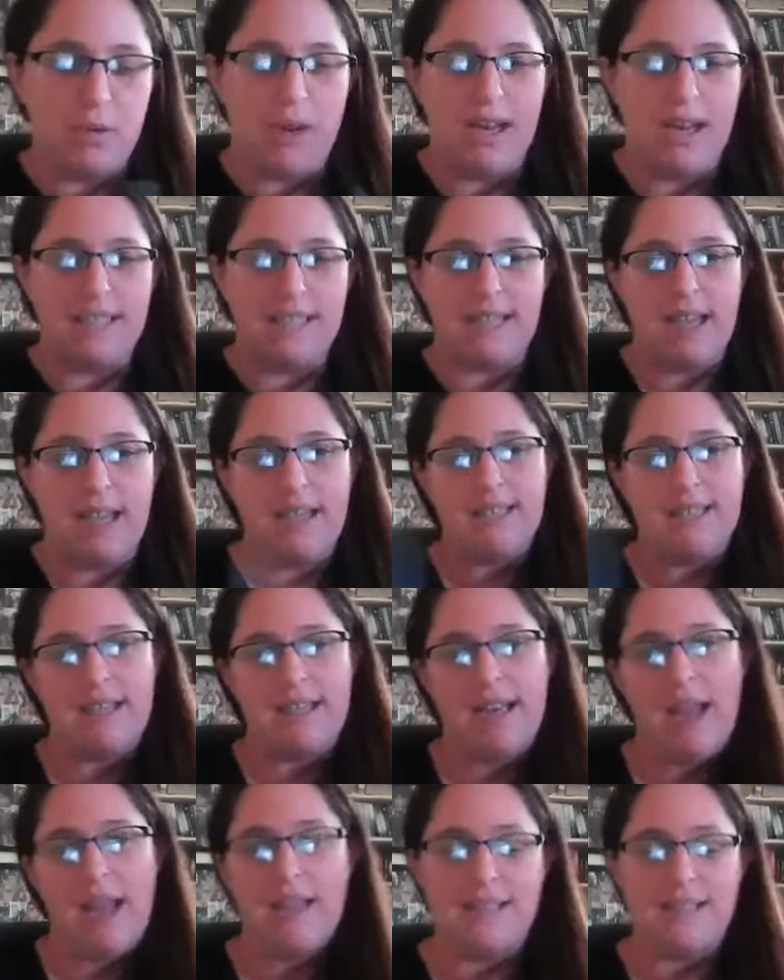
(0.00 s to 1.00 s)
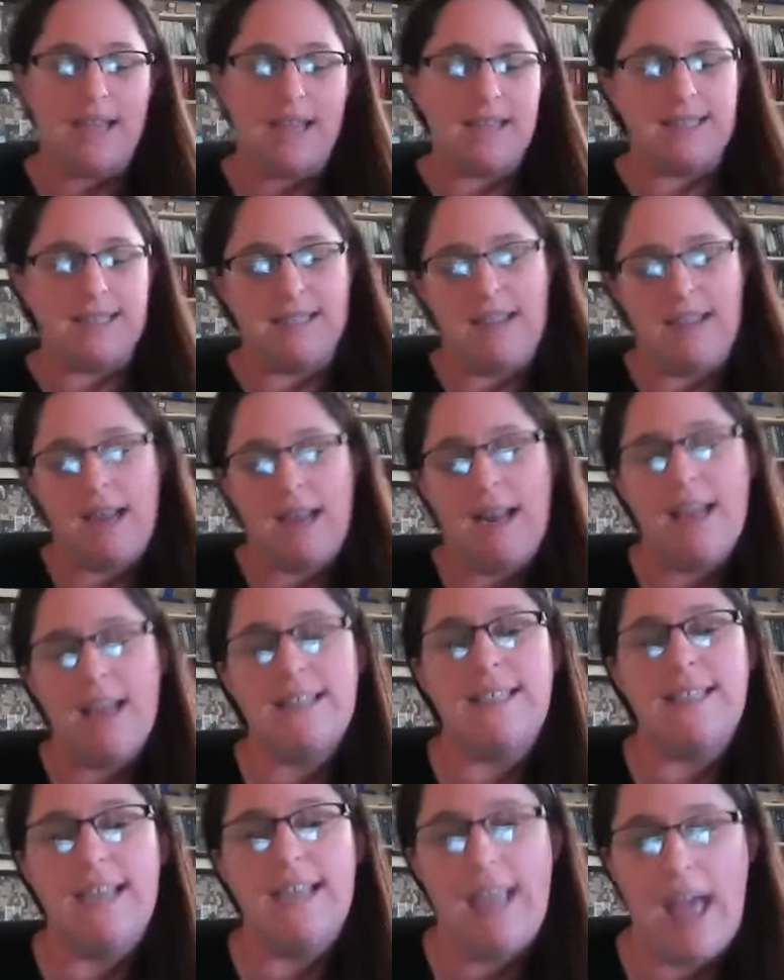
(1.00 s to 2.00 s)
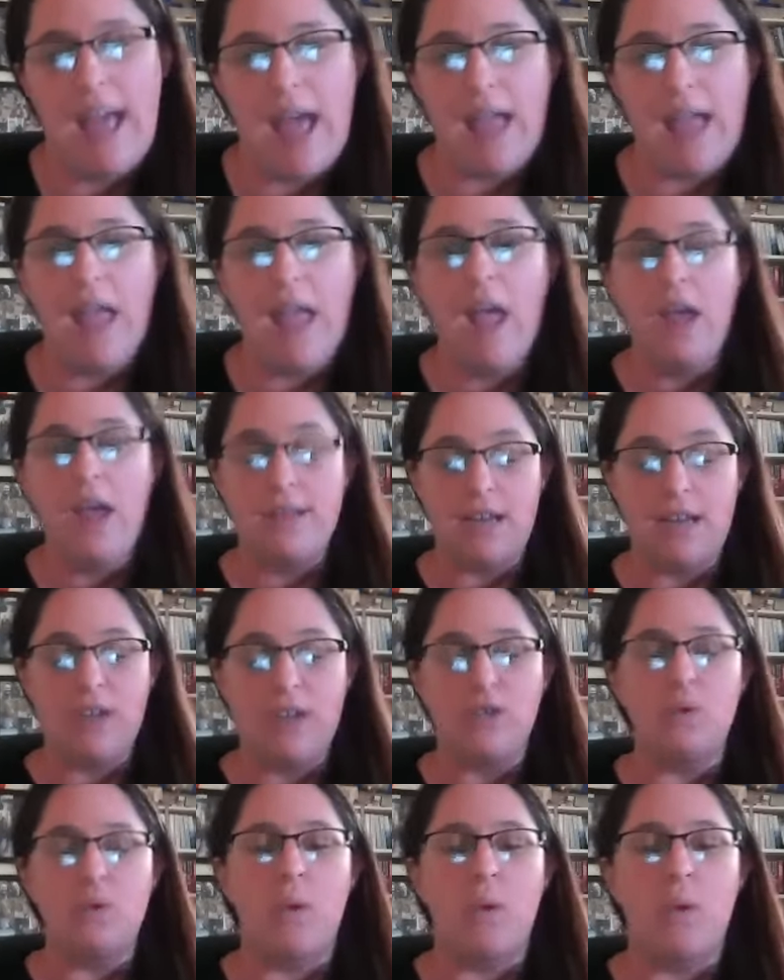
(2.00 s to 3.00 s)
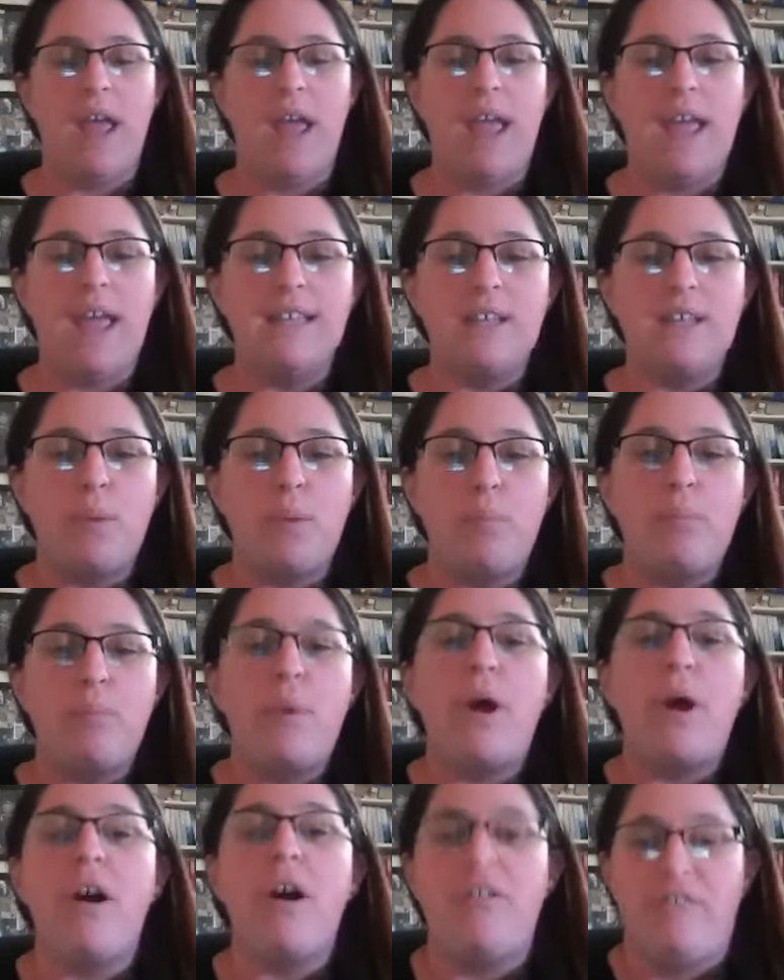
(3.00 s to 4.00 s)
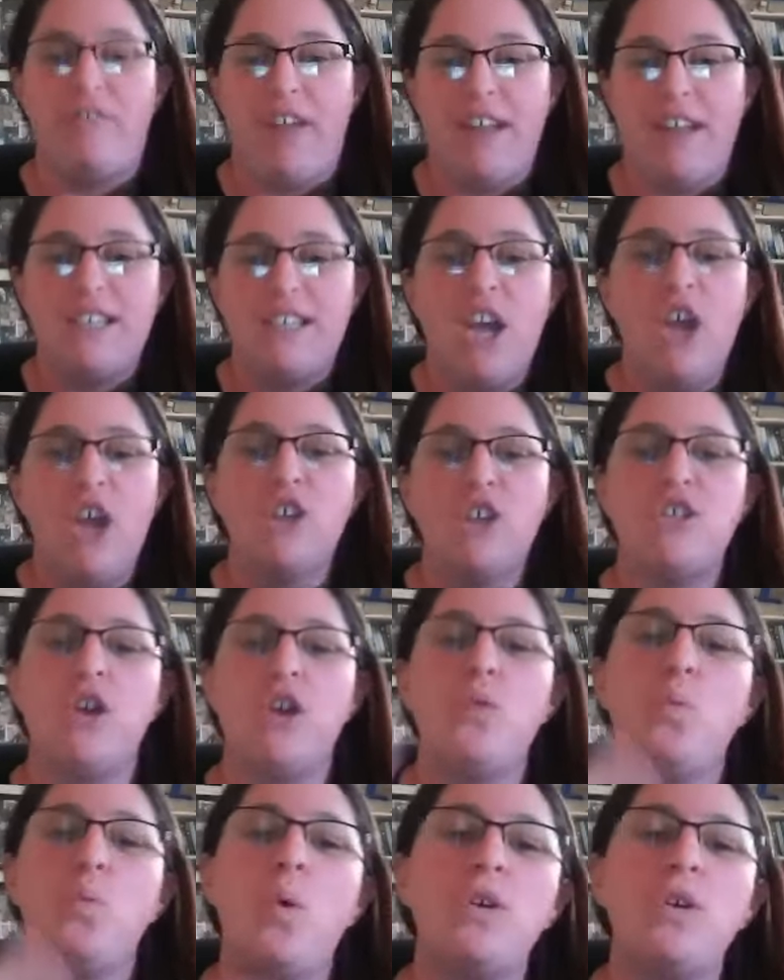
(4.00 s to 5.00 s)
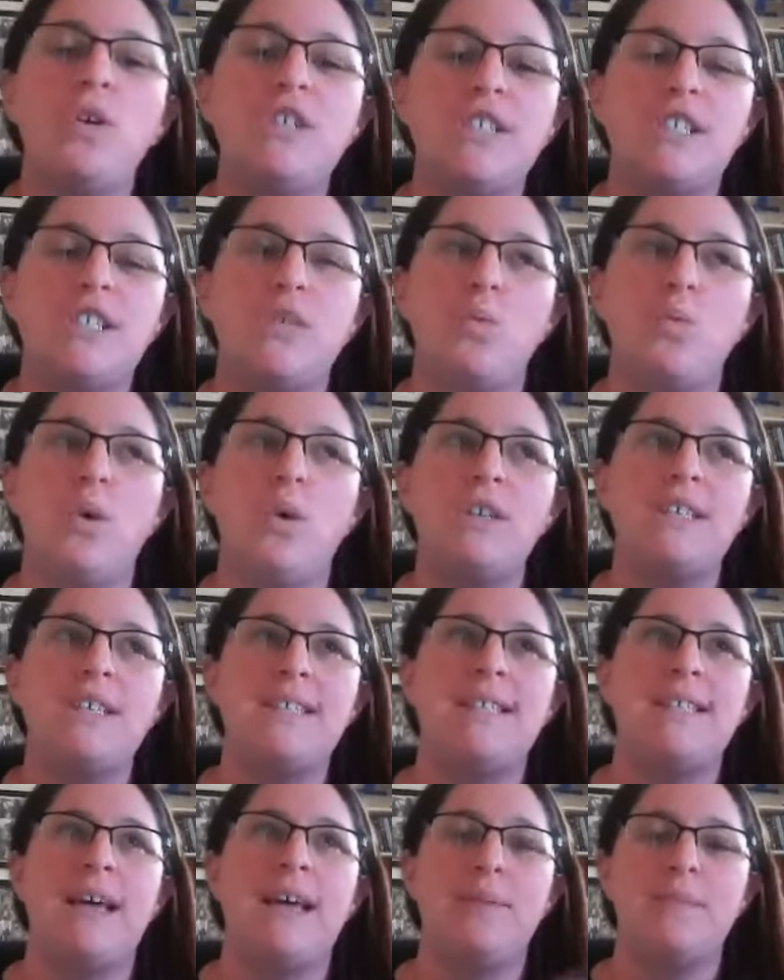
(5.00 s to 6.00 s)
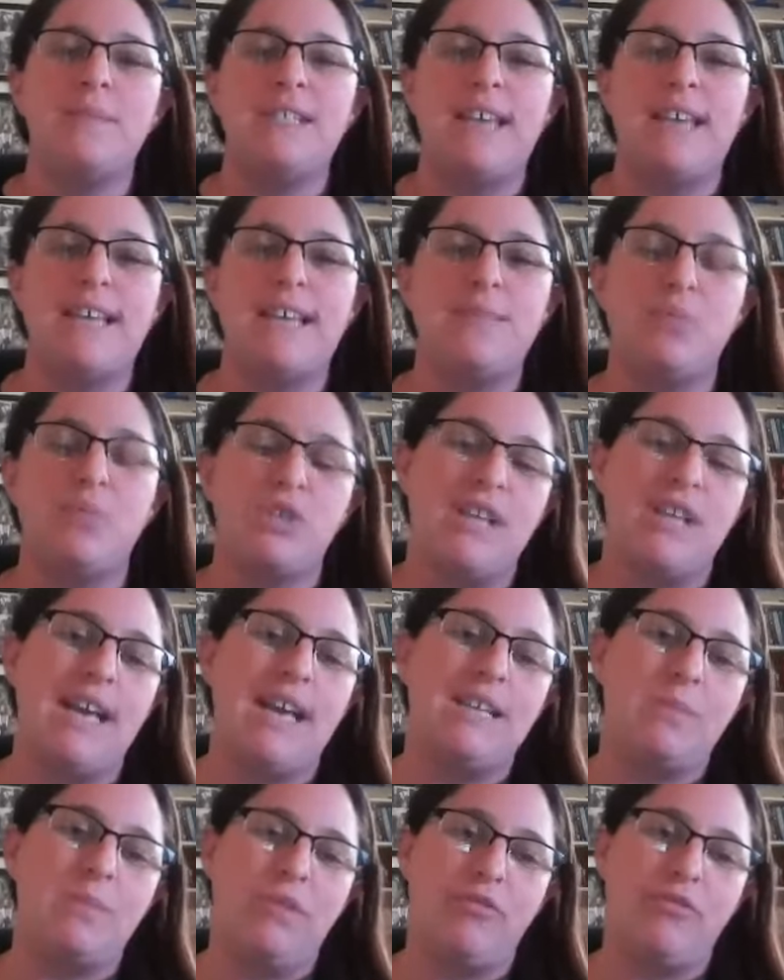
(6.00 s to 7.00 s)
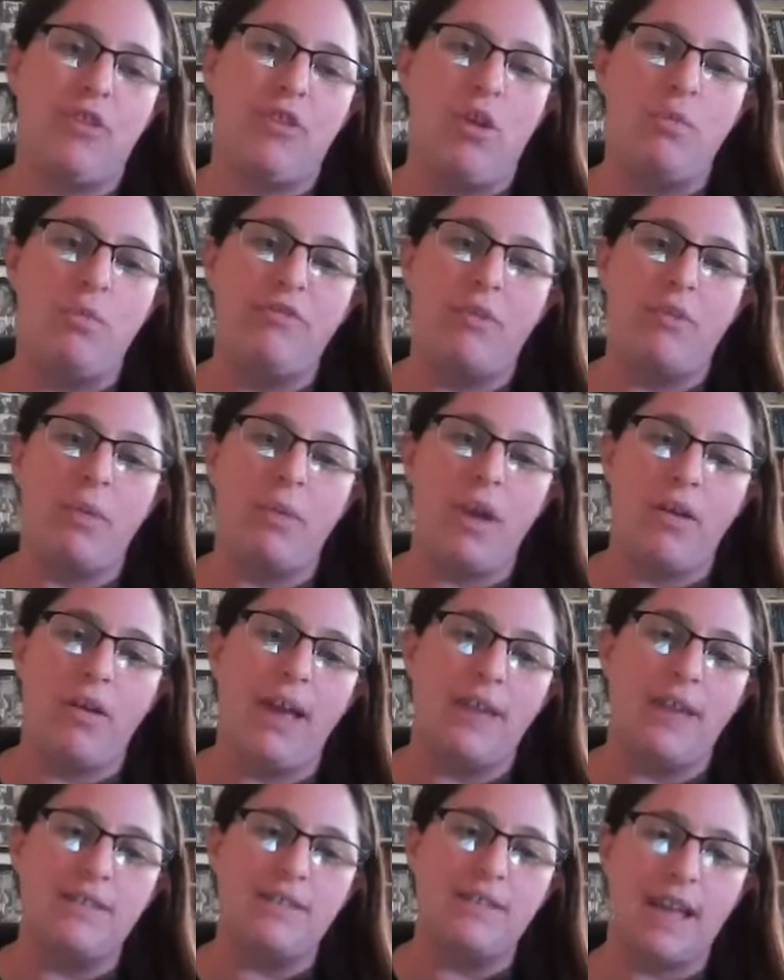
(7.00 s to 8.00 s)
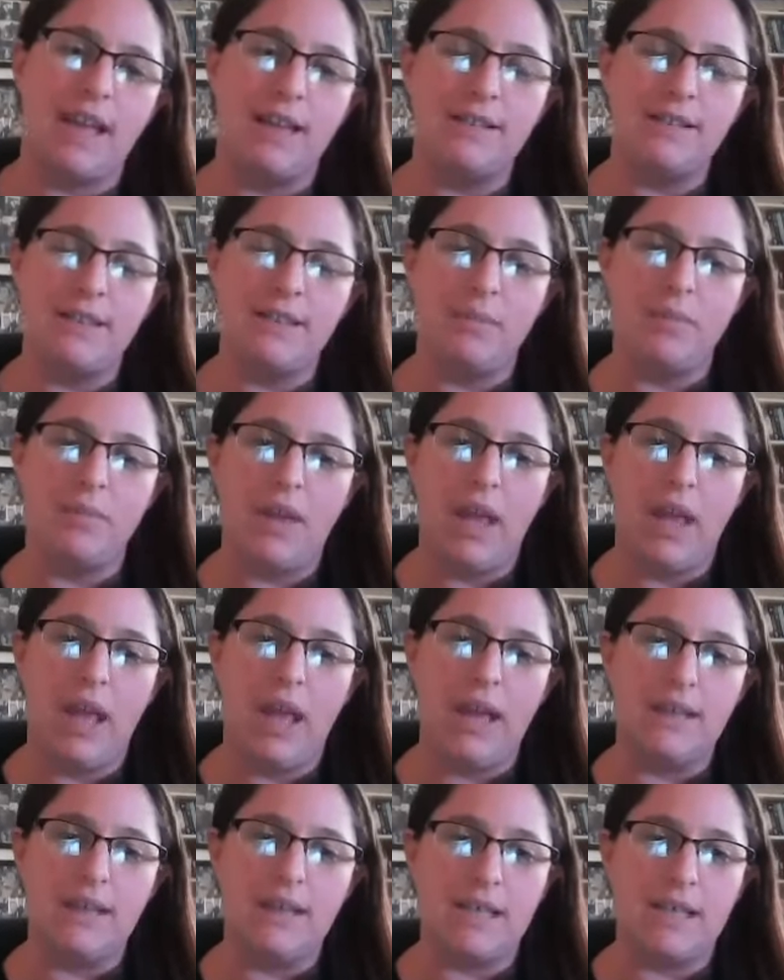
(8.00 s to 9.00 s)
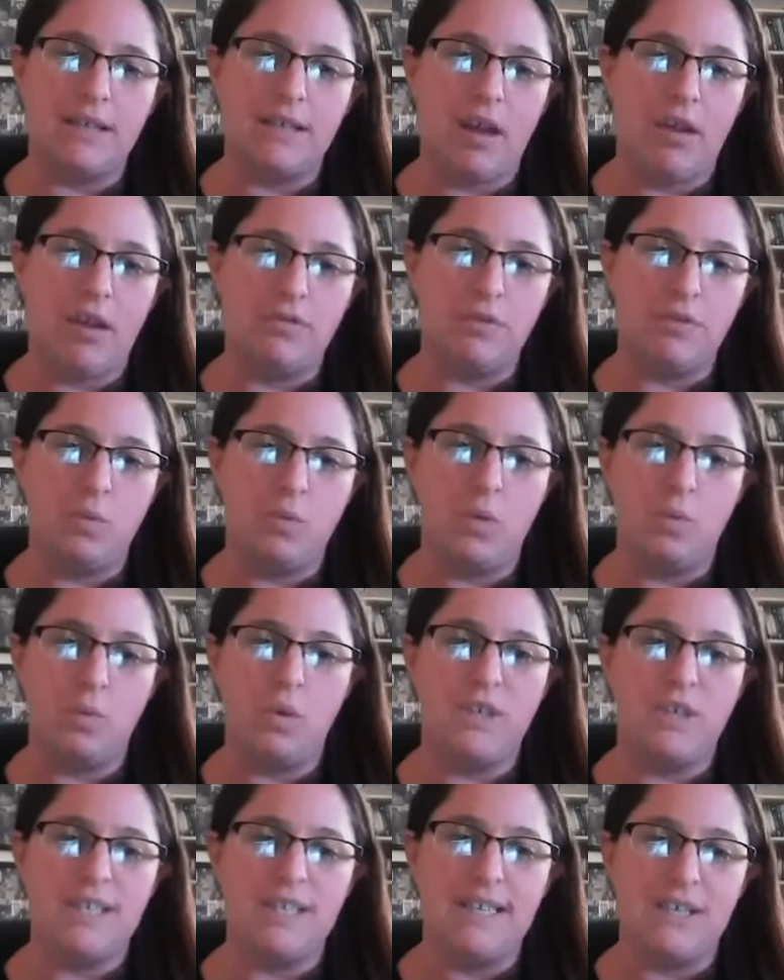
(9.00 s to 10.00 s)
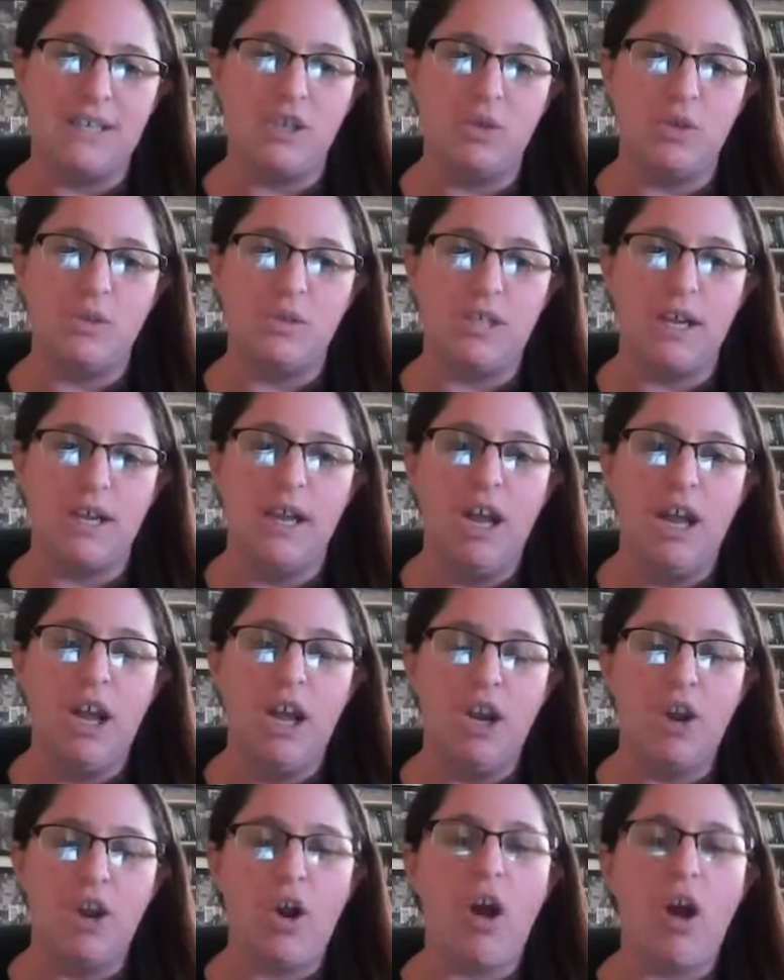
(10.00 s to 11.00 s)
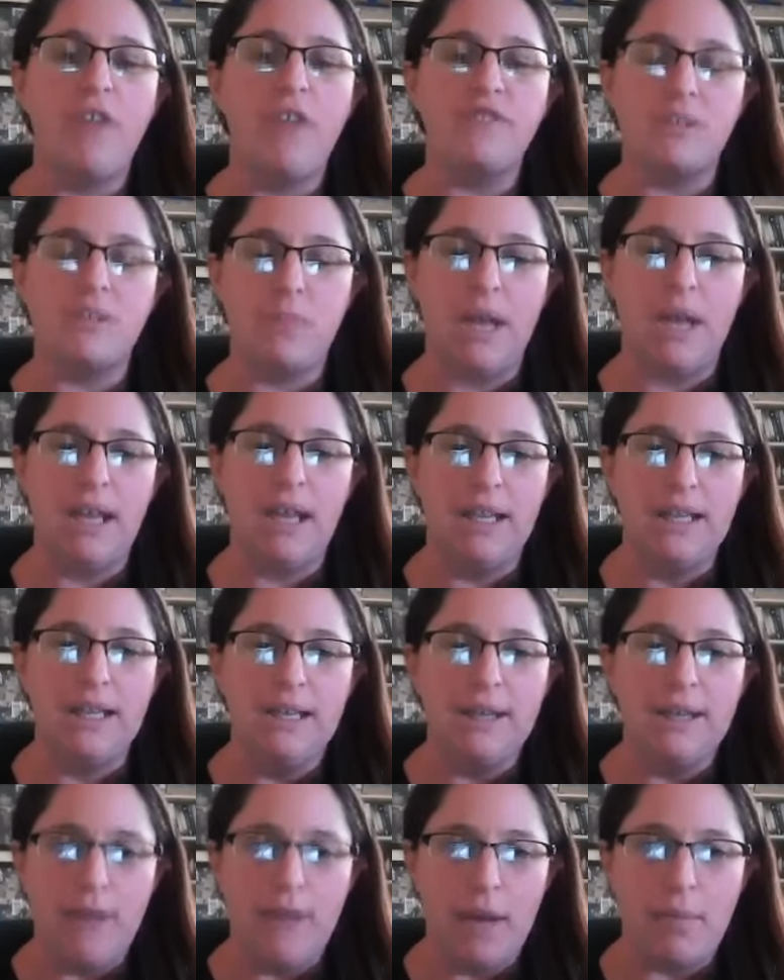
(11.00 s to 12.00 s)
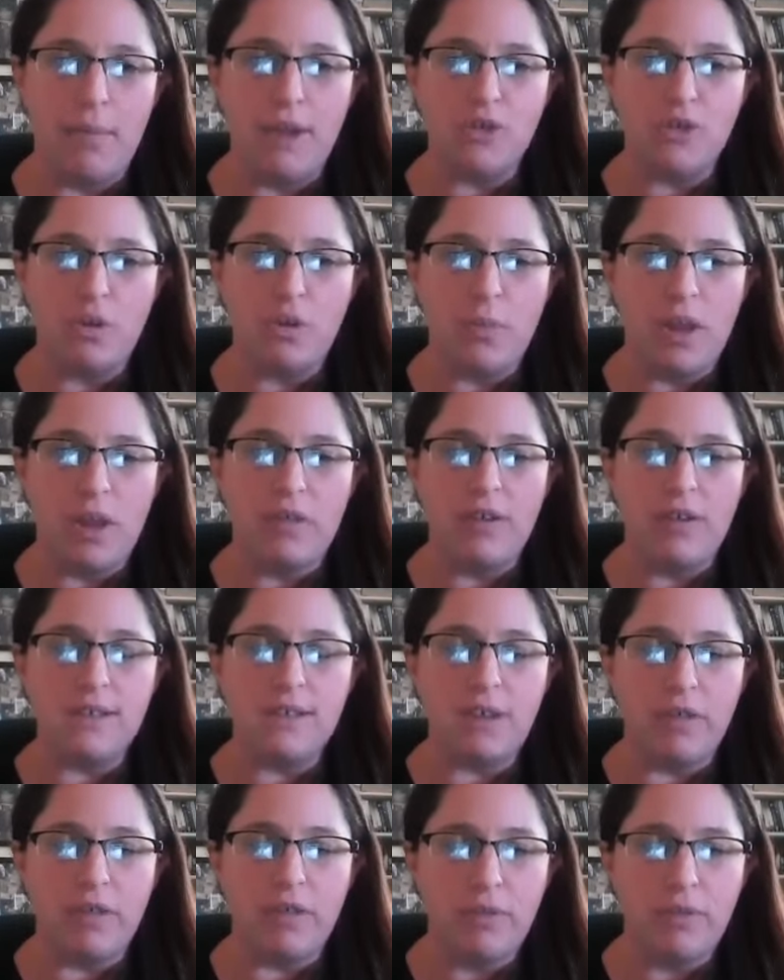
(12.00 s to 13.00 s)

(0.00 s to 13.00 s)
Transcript: SAS and STK, SellerToolKit, is perfect. So what does SAS protect me from if I'm going out to scan something in Tesco's? What does it do to look after me and make sure I buy the right stuff?